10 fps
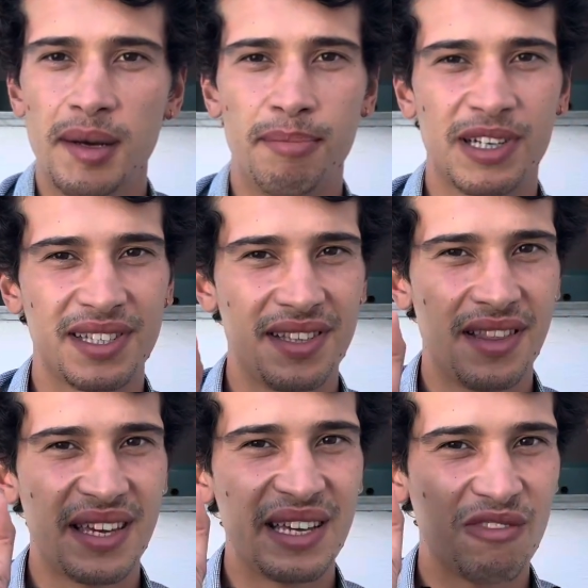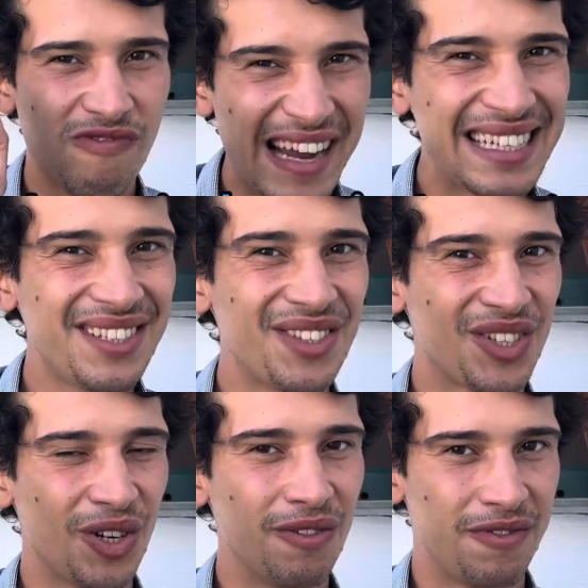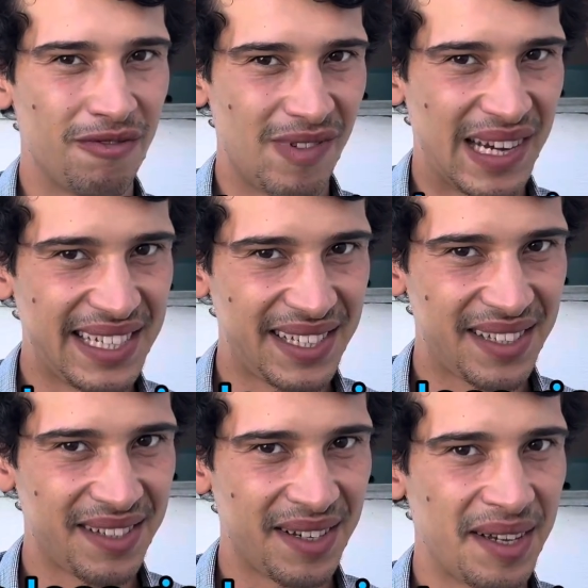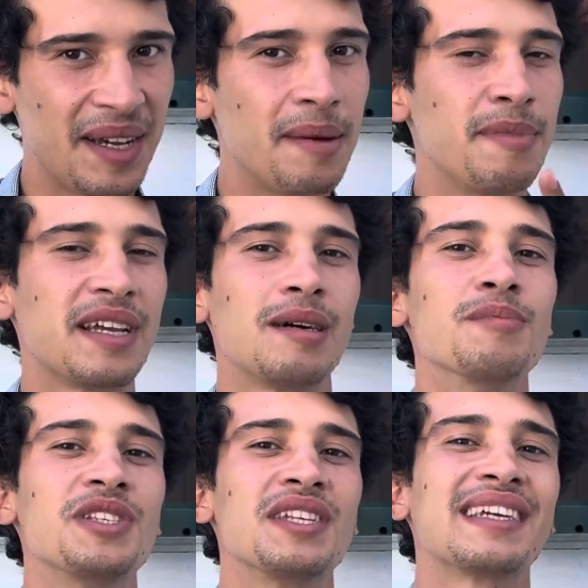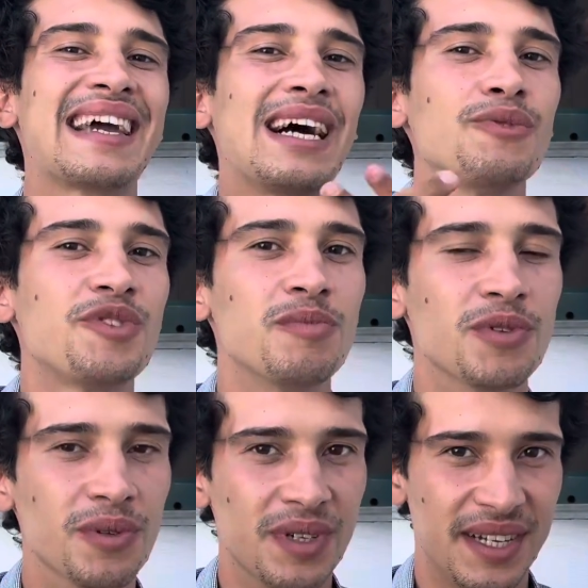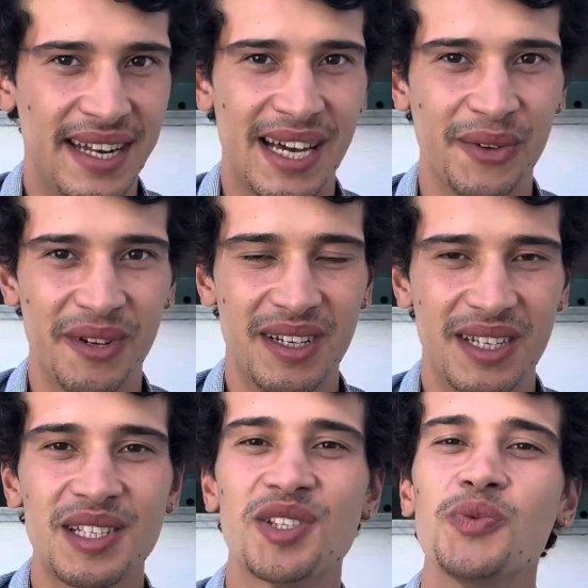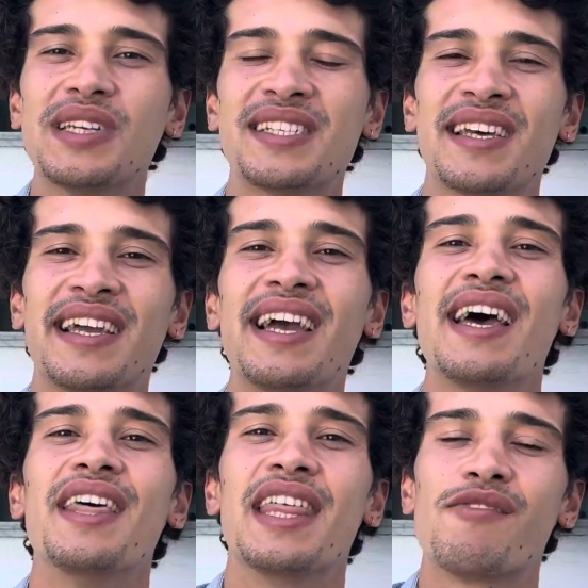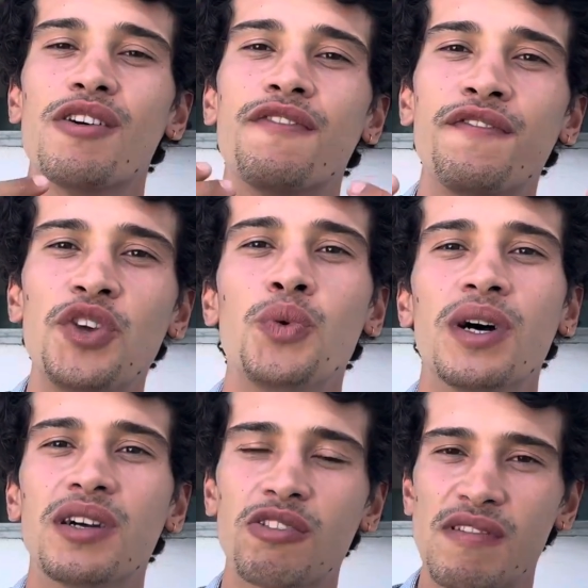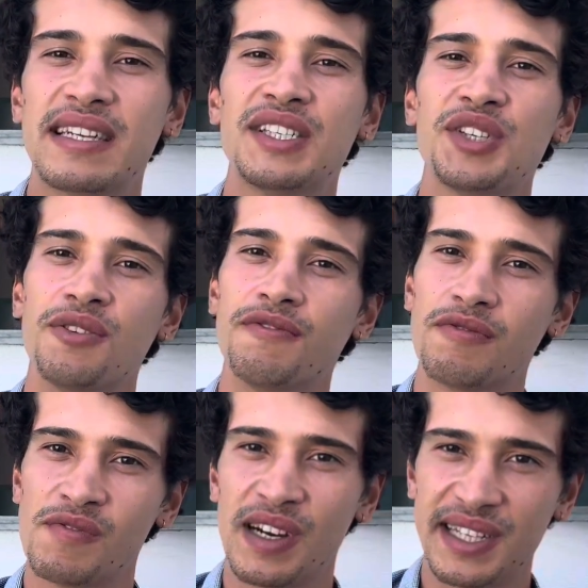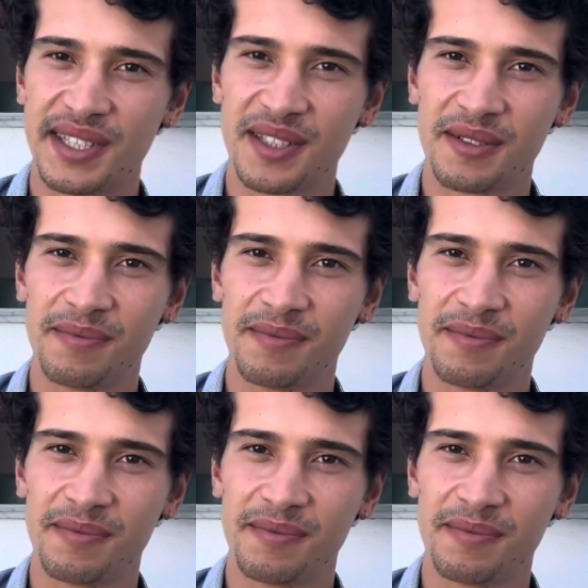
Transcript: But the grains of rice becomes an countable noun, so we say there are fewer grains of rice.